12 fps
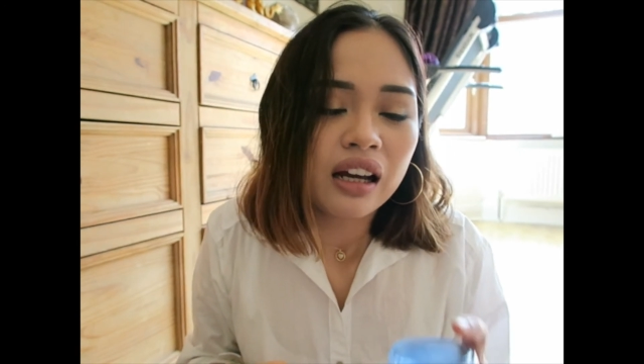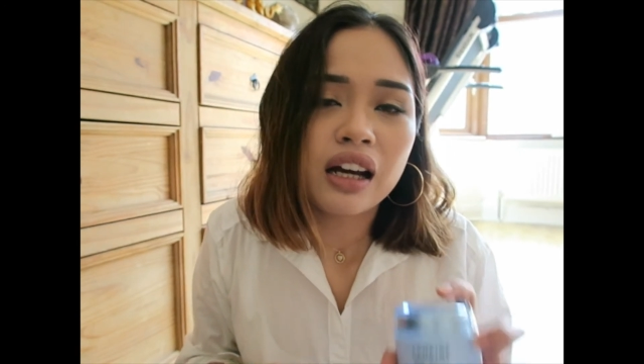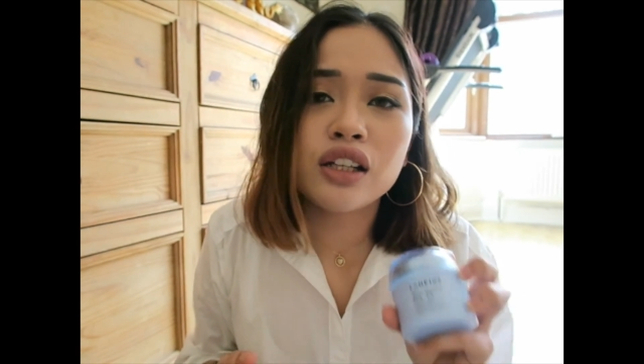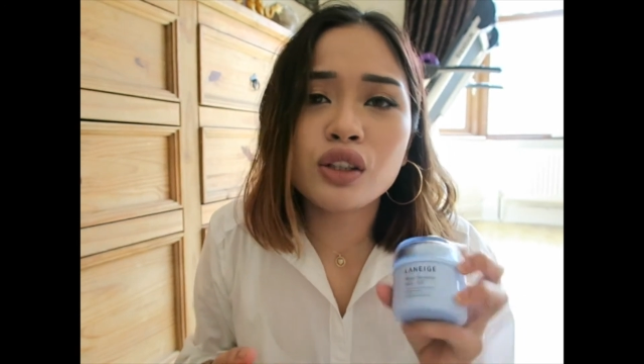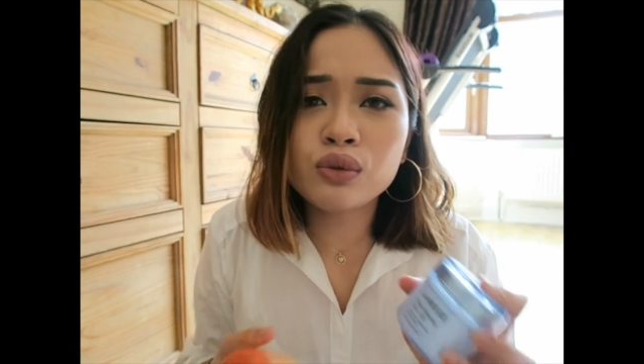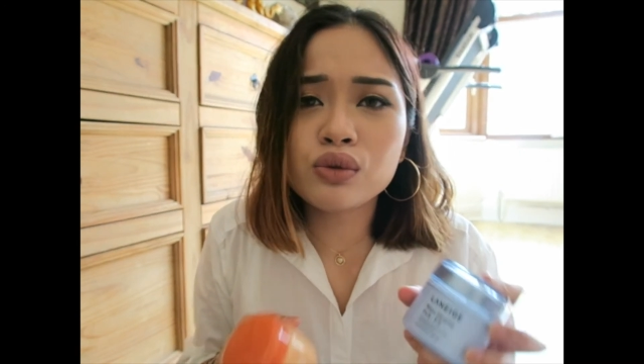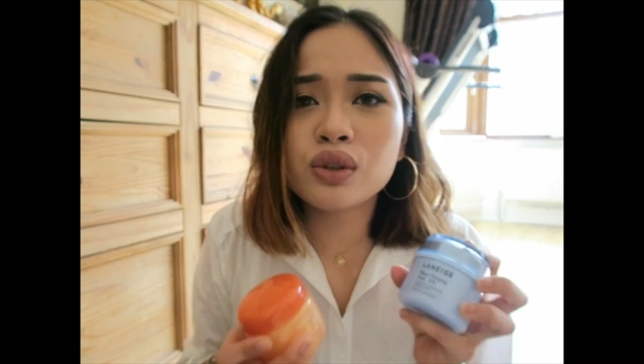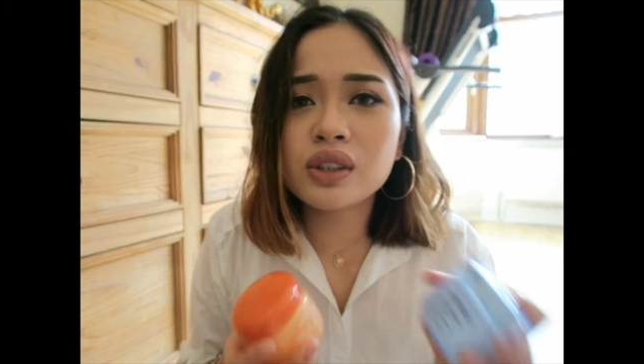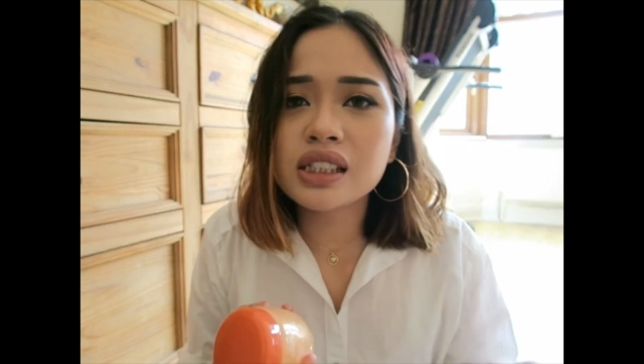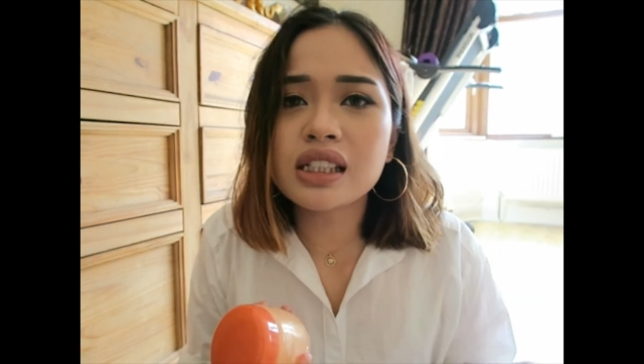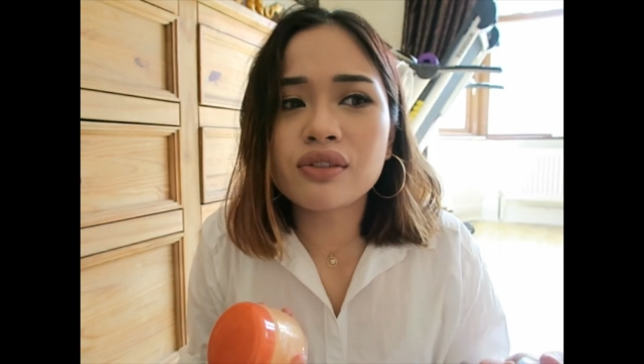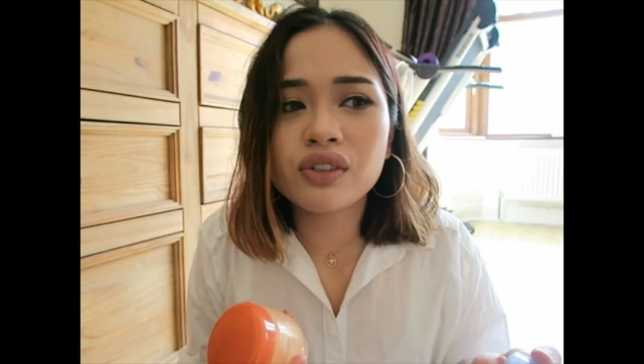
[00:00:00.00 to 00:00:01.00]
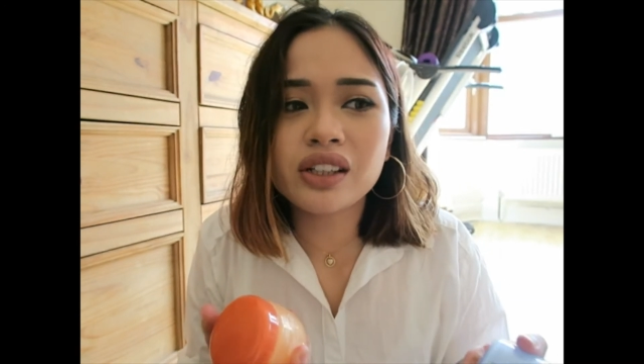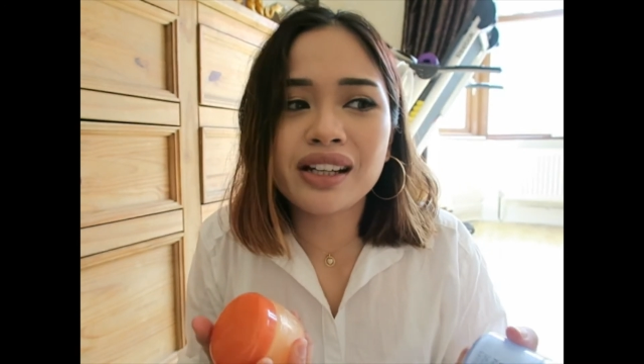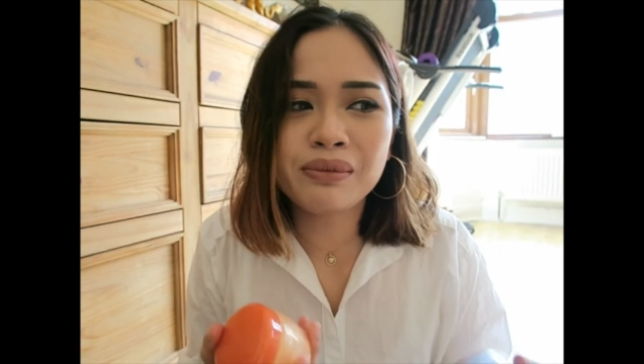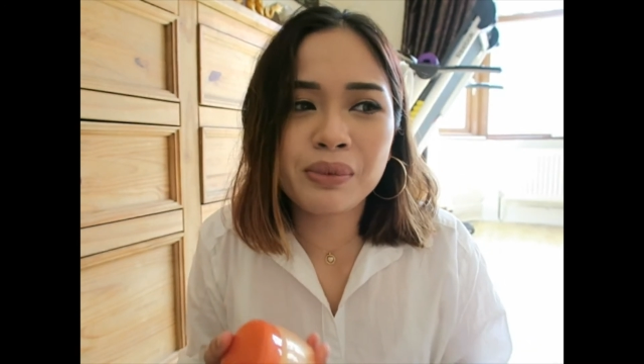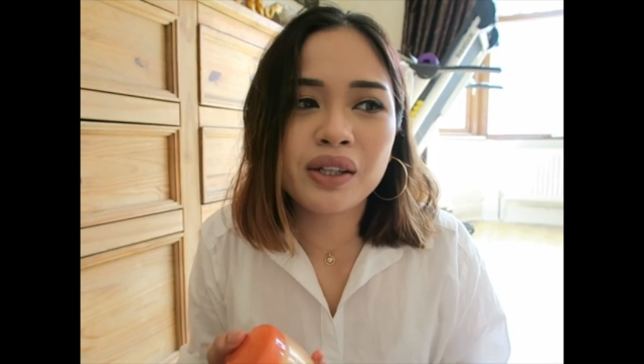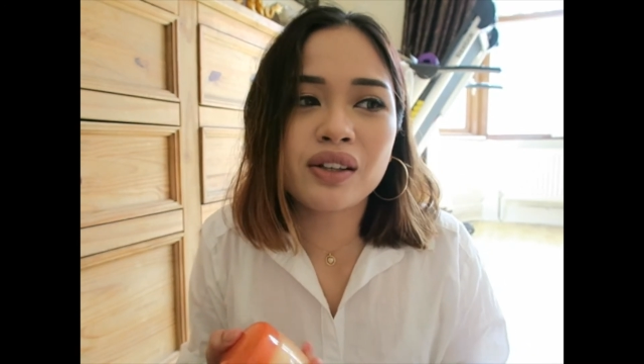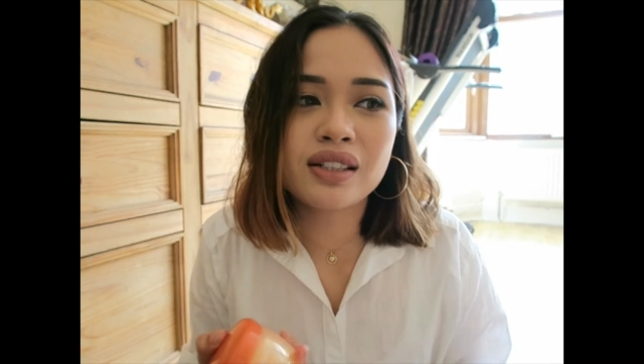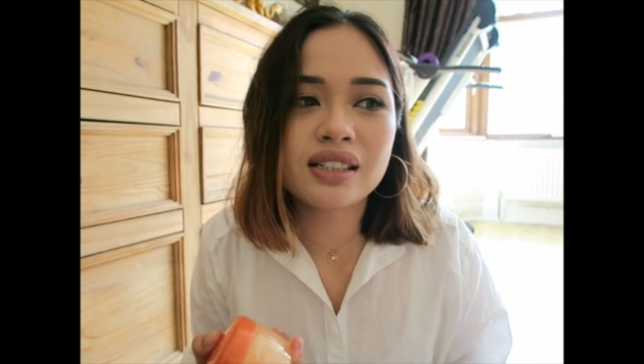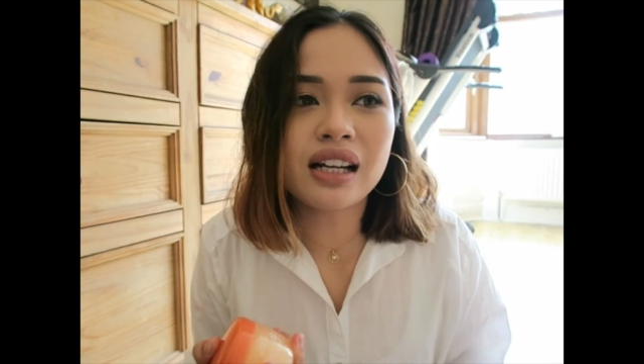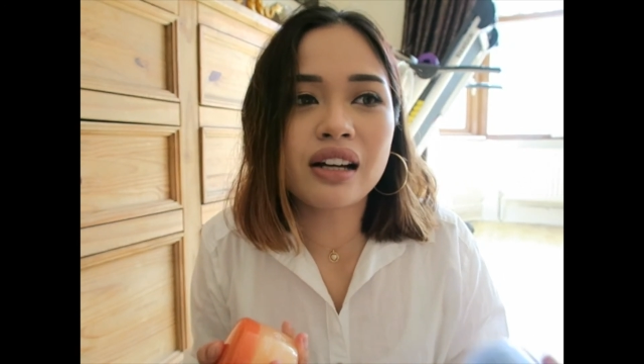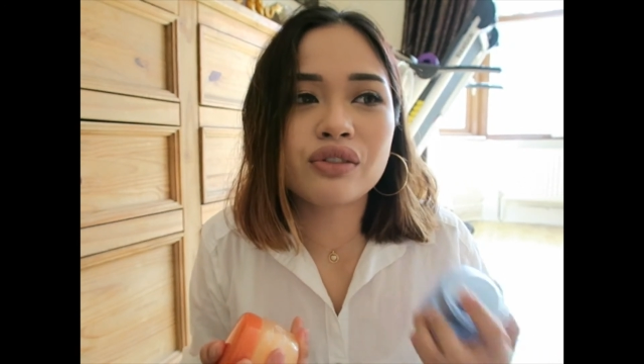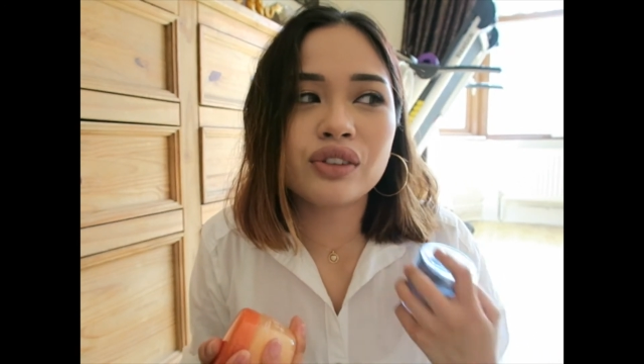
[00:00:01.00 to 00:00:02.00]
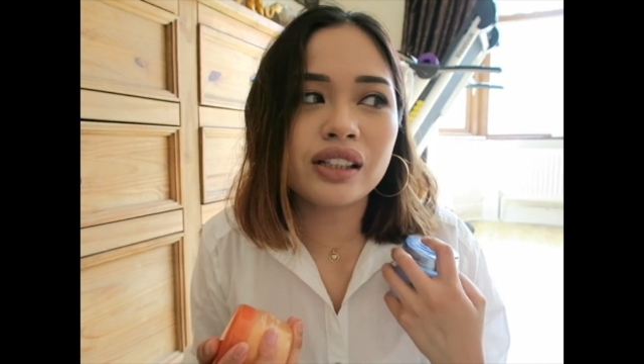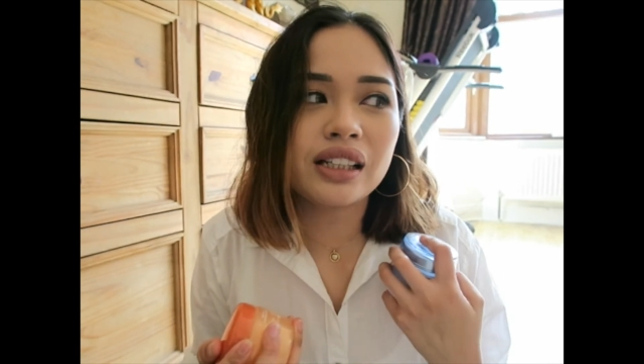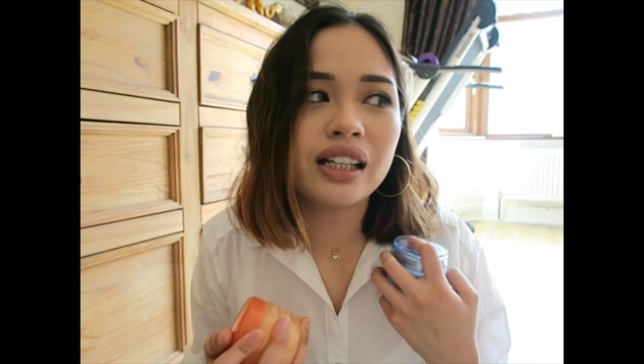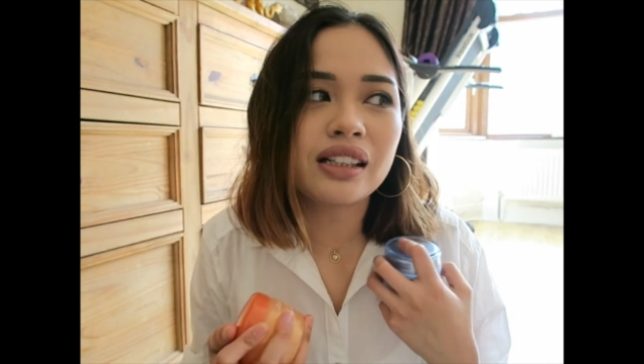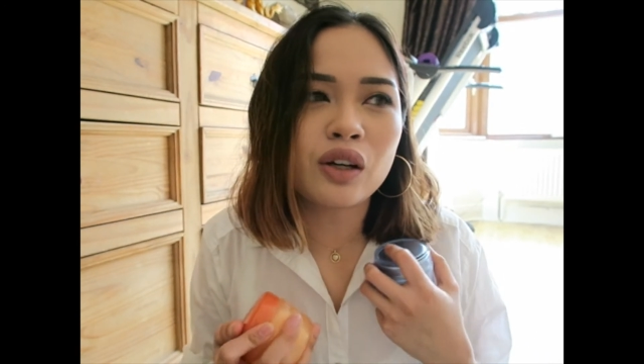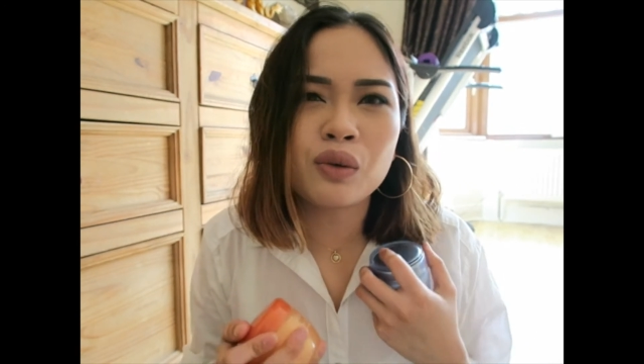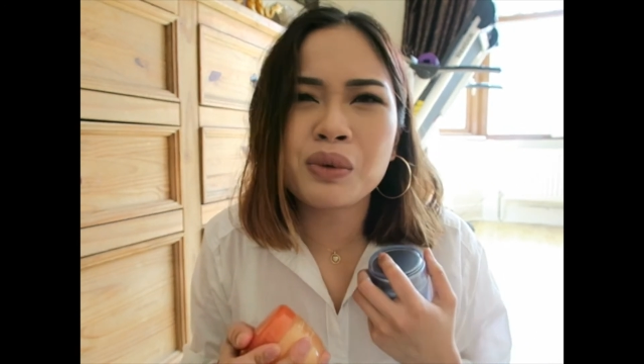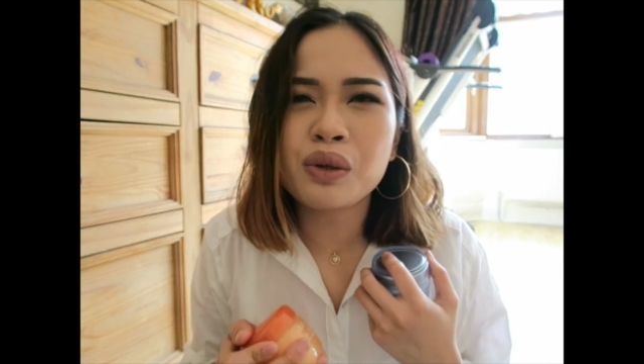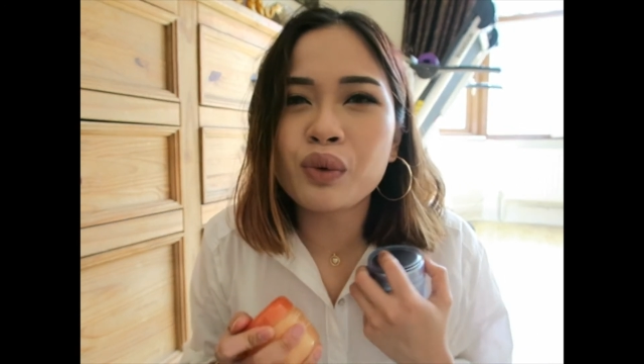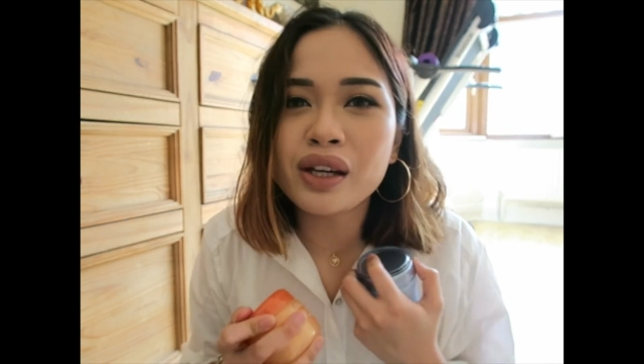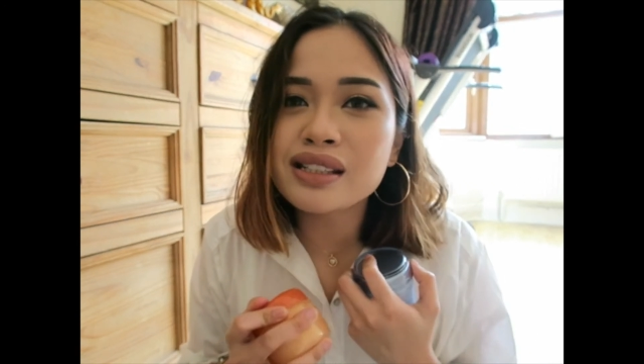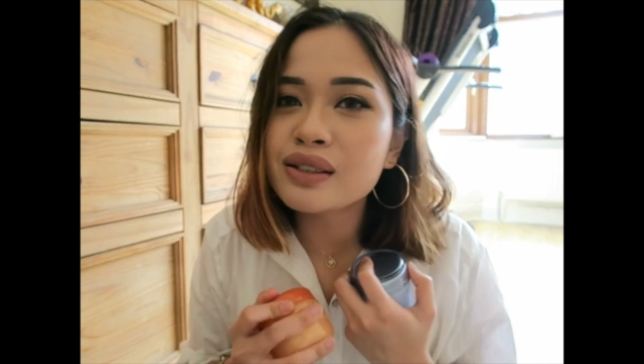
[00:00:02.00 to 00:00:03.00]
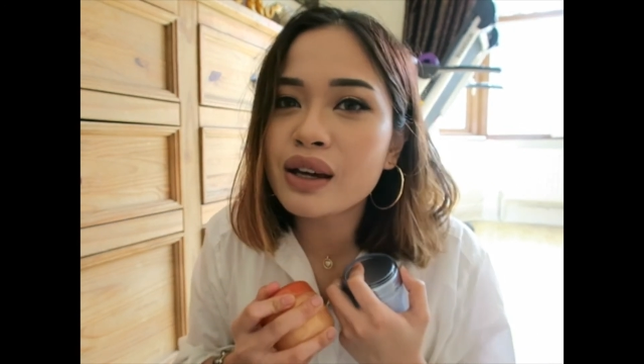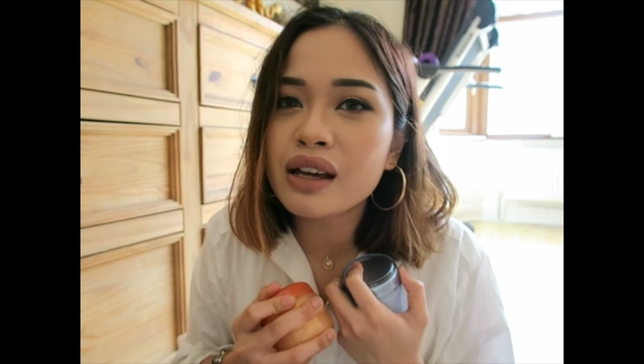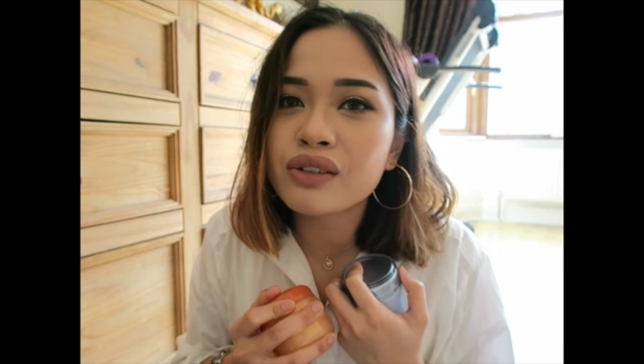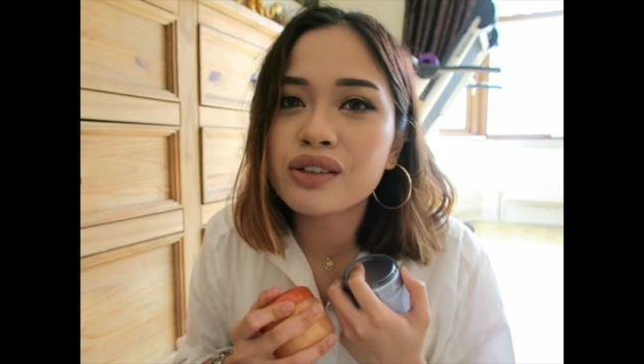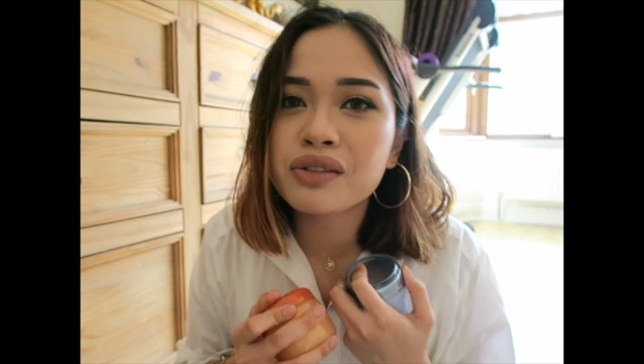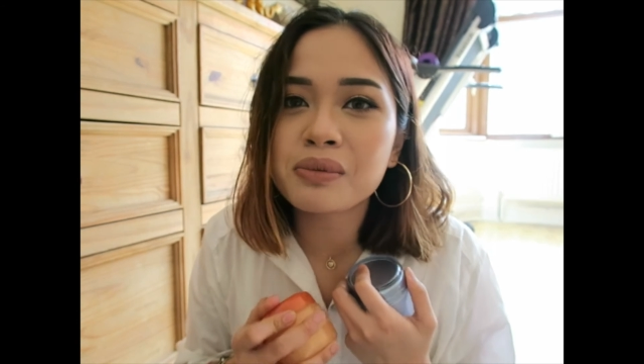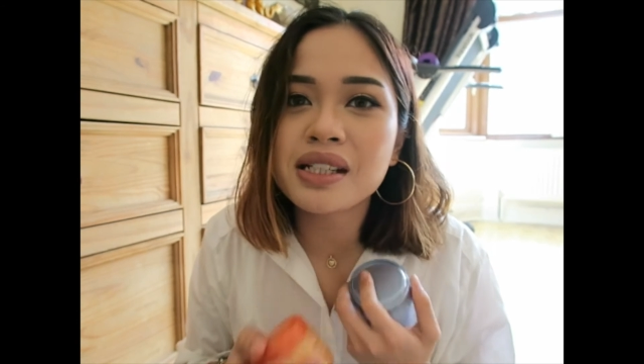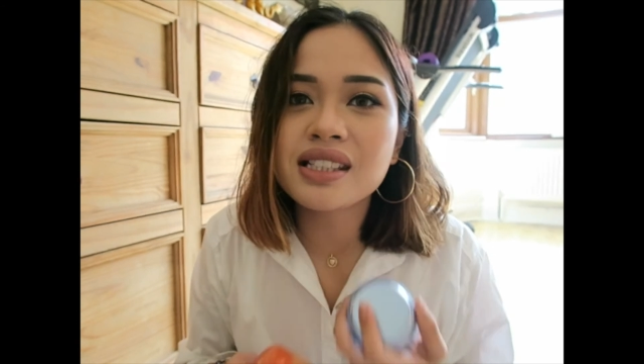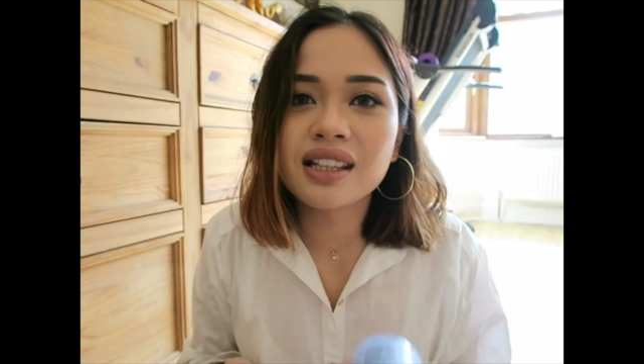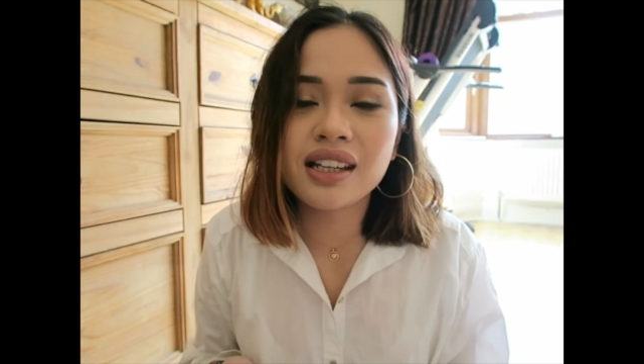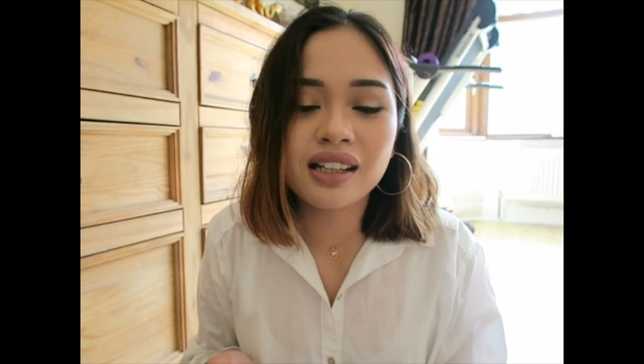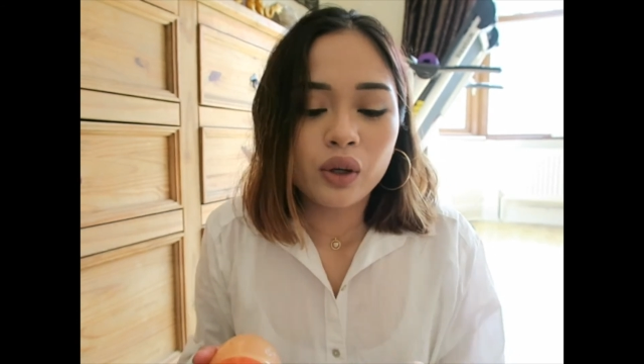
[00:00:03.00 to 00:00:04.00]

I don't do this every night because I feel like that would be way too heavy for my skin.